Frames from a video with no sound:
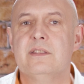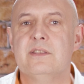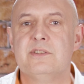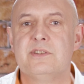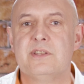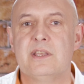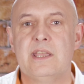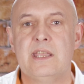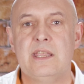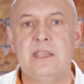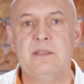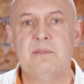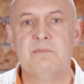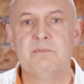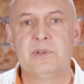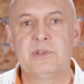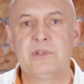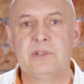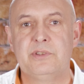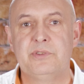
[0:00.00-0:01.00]
There's a
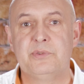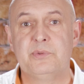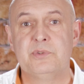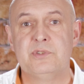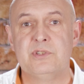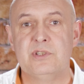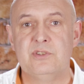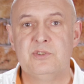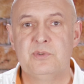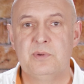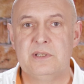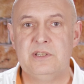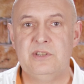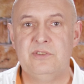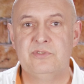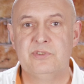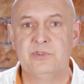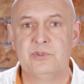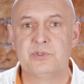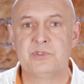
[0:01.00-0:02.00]
model that will do
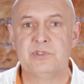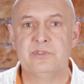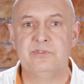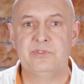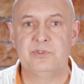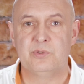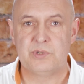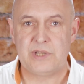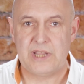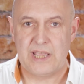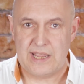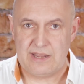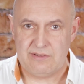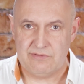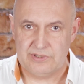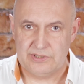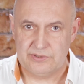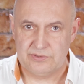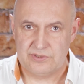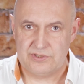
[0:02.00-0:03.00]
24 to 48 volt